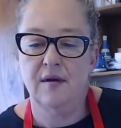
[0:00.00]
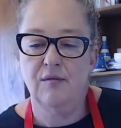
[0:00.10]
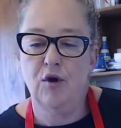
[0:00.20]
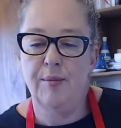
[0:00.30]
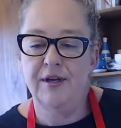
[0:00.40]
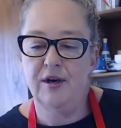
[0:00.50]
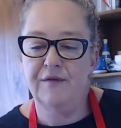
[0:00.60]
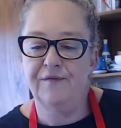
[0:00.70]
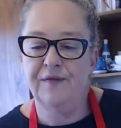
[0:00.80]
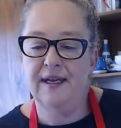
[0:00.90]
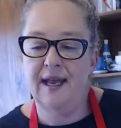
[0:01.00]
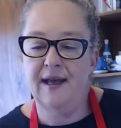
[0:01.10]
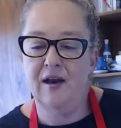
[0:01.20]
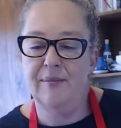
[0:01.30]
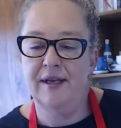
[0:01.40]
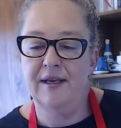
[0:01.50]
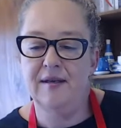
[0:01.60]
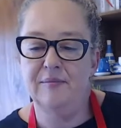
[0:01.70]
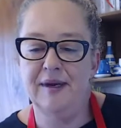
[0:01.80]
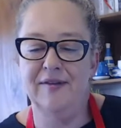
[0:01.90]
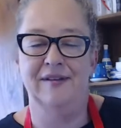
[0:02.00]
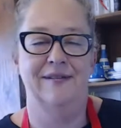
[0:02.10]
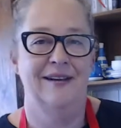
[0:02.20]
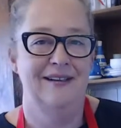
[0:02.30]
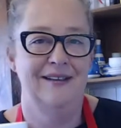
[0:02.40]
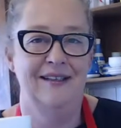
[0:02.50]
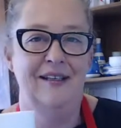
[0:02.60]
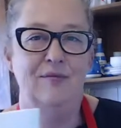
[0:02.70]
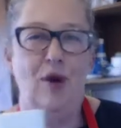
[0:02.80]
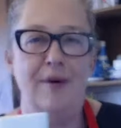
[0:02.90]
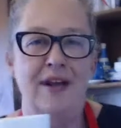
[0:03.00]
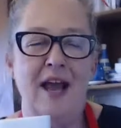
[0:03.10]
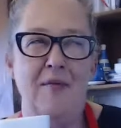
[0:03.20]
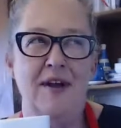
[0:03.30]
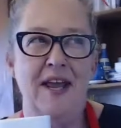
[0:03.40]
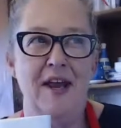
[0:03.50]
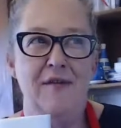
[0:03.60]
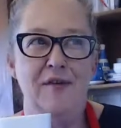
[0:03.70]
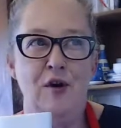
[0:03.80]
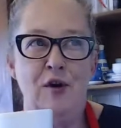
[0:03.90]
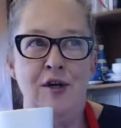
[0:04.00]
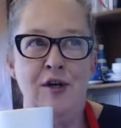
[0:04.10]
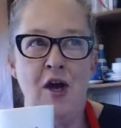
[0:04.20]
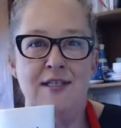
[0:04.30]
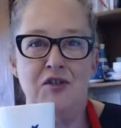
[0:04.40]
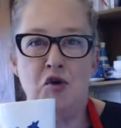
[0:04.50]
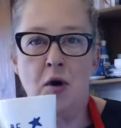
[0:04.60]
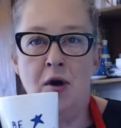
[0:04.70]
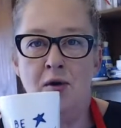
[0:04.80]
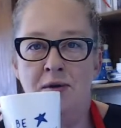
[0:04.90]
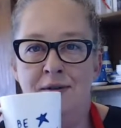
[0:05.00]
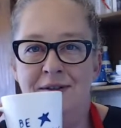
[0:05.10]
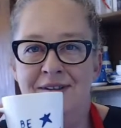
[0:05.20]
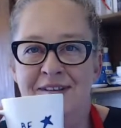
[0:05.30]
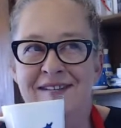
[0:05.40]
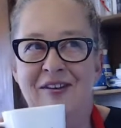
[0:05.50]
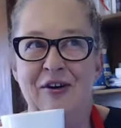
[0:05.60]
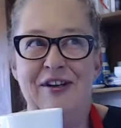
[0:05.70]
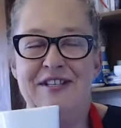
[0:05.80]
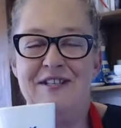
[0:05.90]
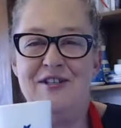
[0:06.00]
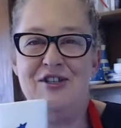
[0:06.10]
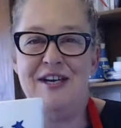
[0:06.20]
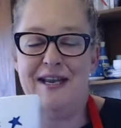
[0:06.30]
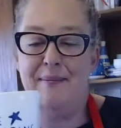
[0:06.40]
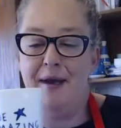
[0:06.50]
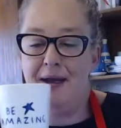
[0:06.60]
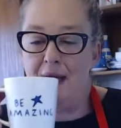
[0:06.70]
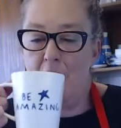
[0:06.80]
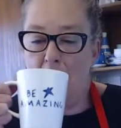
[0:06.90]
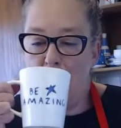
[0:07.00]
Robert, you're a fit gal, I bet you can be. Robert, I can't work out if you're a nice troll or you're just a cheeky bugger.